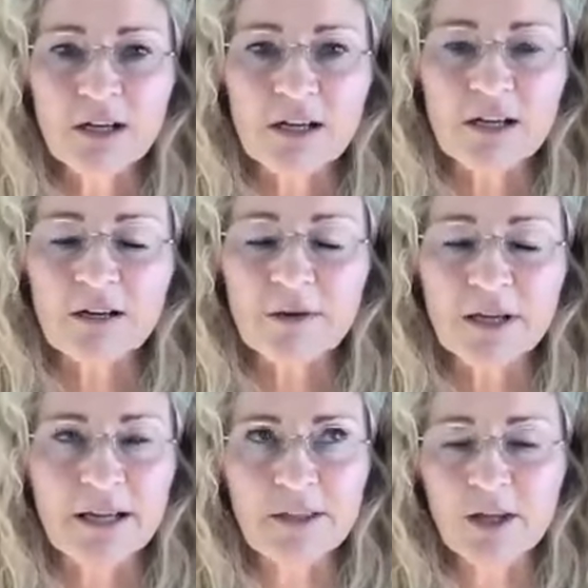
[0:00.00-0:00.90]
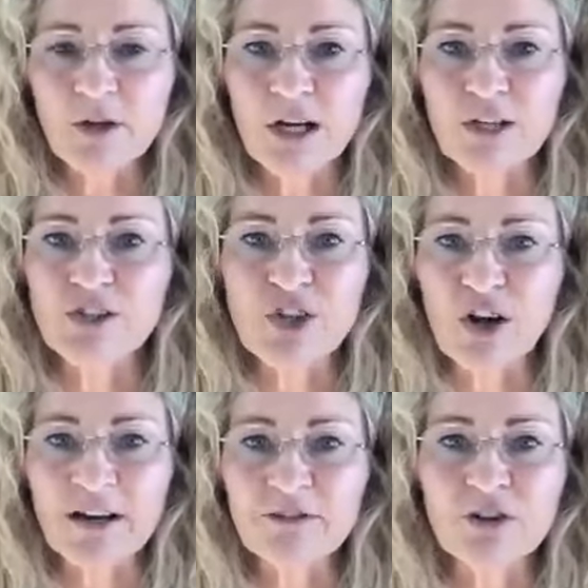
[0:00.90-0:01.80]
Okay, thank you, like a
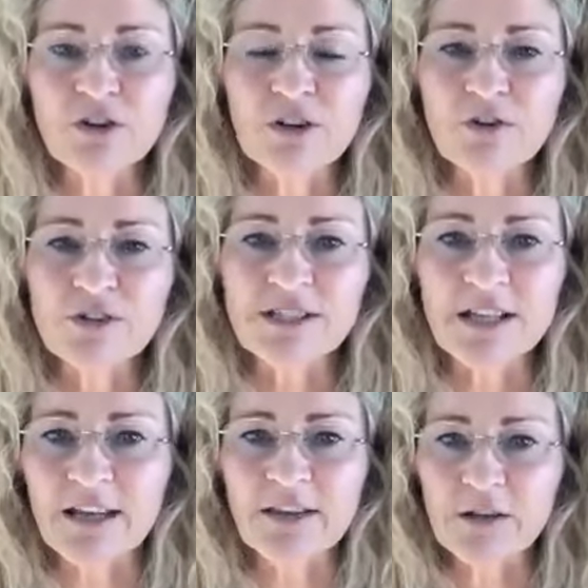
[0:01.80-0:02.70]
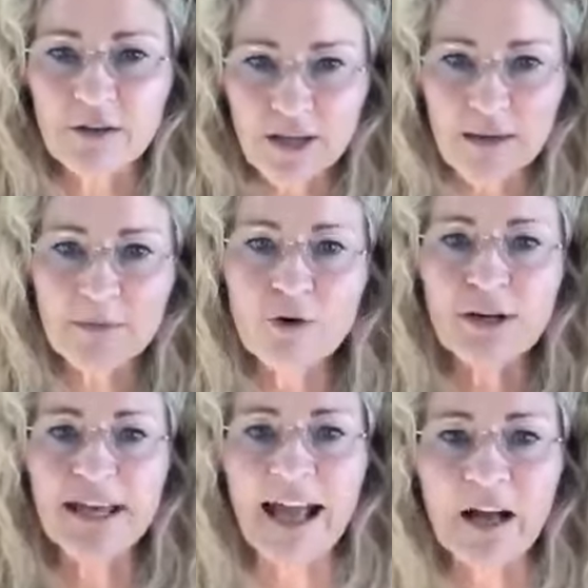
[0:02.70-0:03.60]
siren, and you're scared that you've got
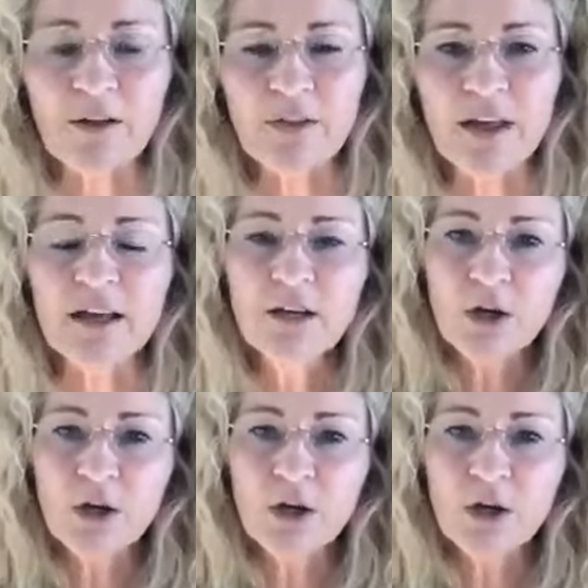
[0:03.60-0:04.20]
to get out of there.